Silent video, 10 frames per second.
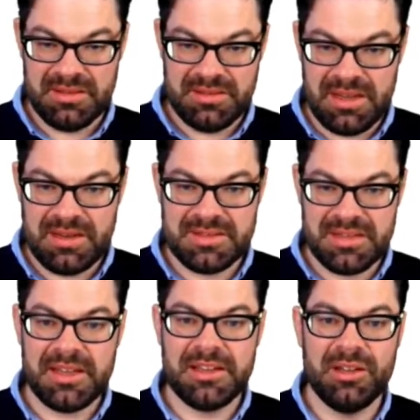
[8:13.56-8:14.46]
is the
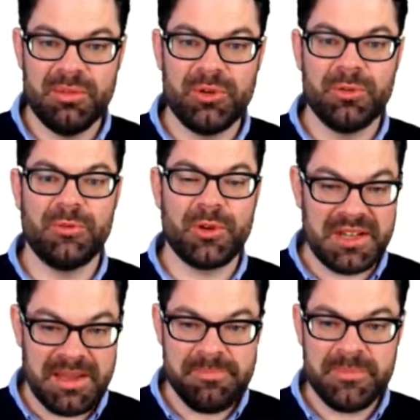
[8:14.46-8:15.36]
equilibrium for
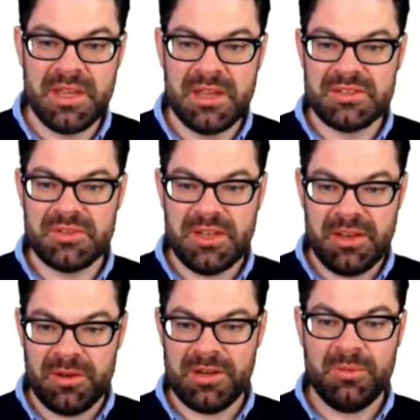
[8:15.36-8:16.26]
them. So they
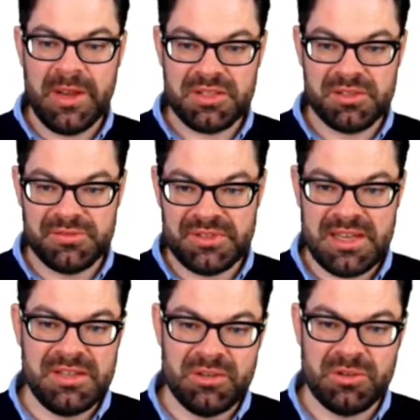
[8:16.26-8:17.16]
earn a wage of
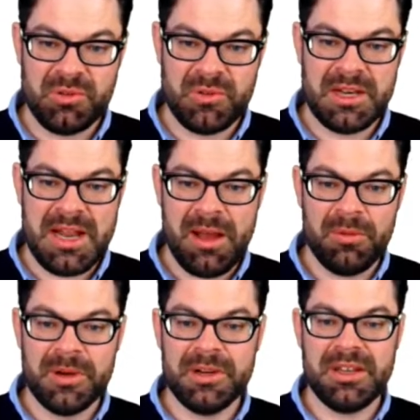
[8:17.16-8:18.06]
10 euro an
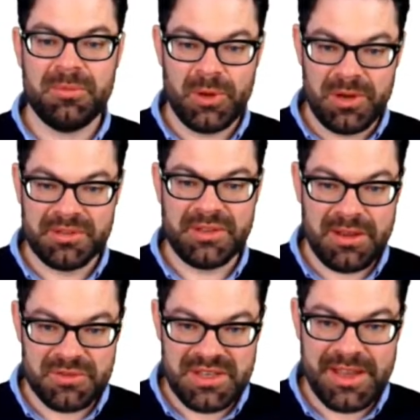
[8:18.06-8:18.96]
hour. They work
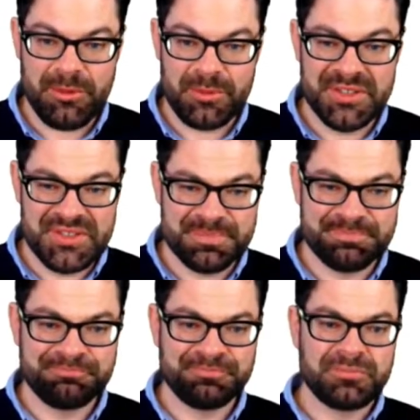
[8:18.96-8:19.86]
1,000 hours.
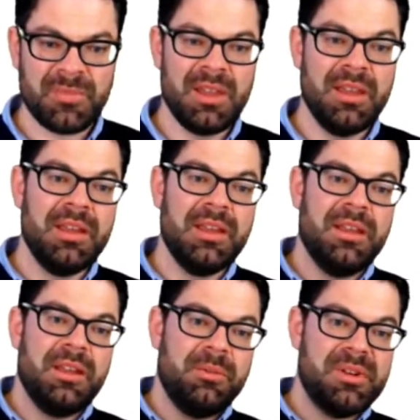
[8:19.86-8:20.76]

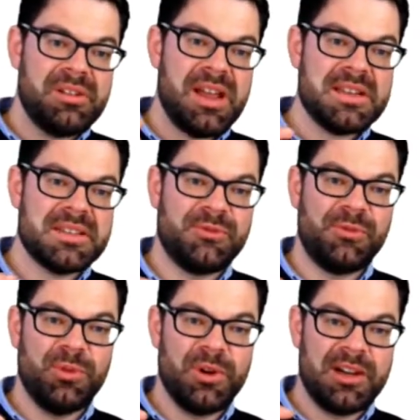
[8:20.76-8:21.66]
Whereas
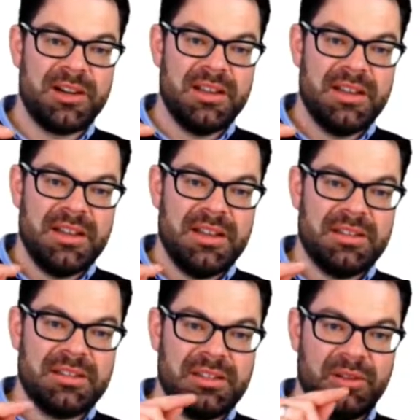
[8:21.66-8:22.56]
for
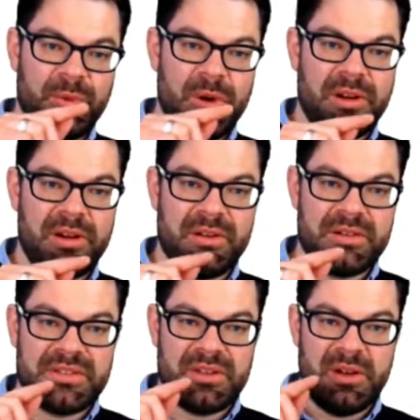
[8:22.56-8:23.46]
the
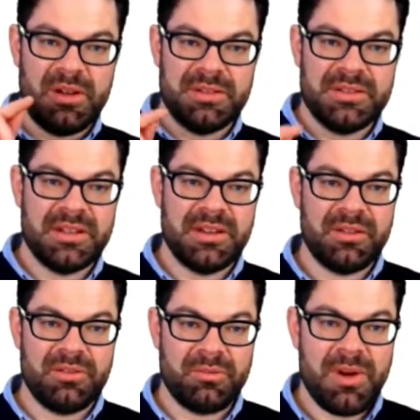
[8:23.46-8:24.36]
workers on
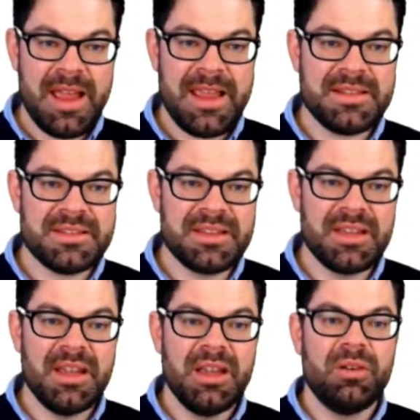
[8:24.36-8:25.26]
the right,
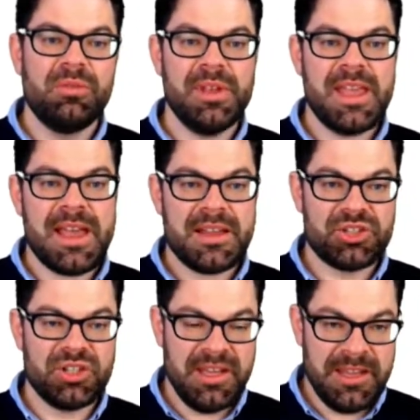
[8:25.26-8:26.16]
we
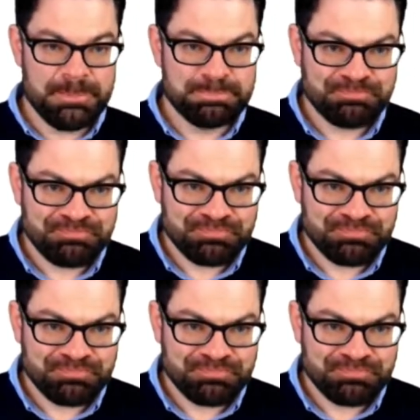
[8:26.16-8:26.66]
actually